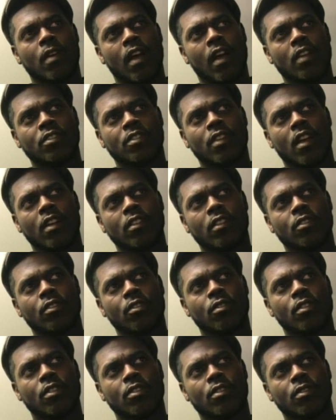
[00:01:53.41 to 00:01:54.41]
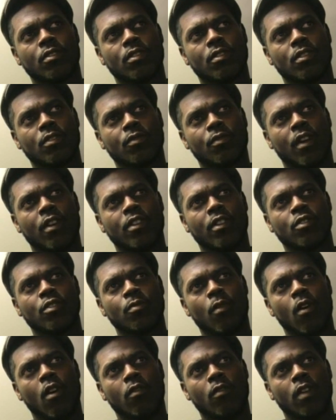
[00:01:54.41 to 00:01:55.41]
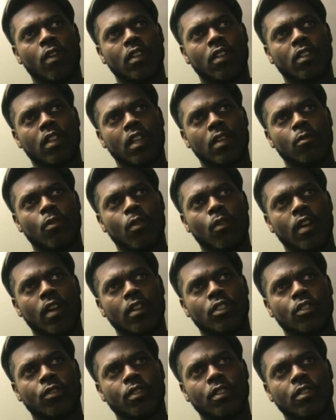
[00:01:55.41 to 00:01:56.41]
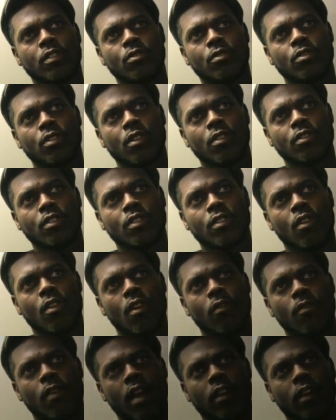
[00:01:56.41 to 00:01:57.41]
I signed to this very small record label out of Trenton, New Jersey called